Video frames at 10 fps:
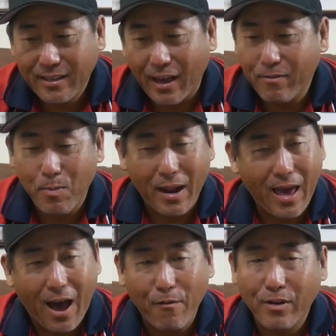Gave it about a
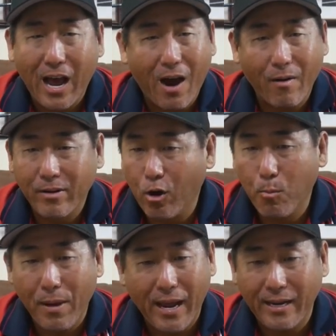half an hour, no
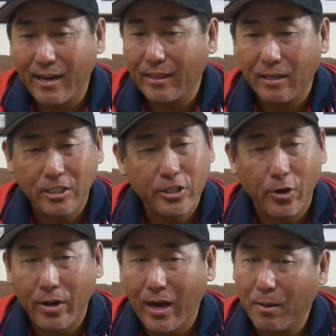bait, nothing
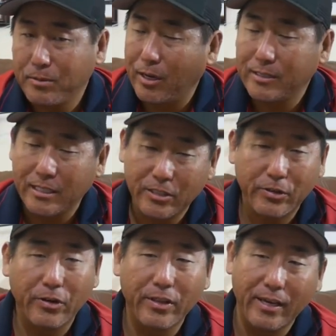showed up, so I said,
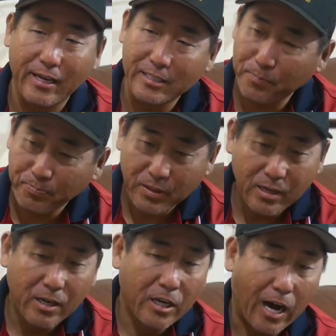screw this.
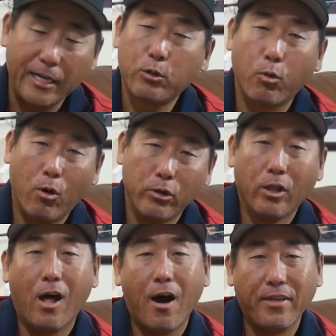I trolled
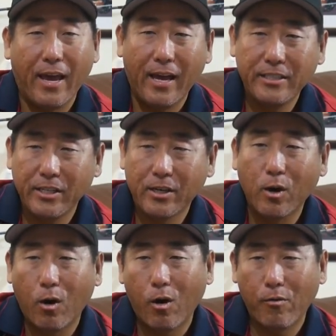along the edge of the
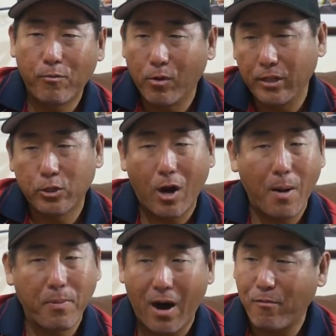Gulf where the
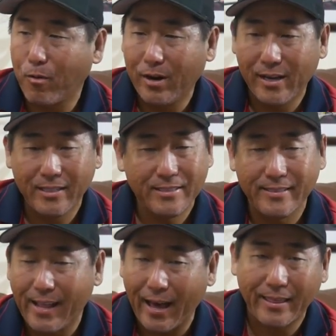drop-off was,
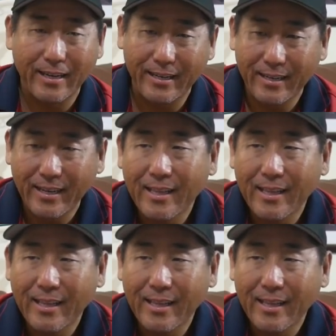nothing.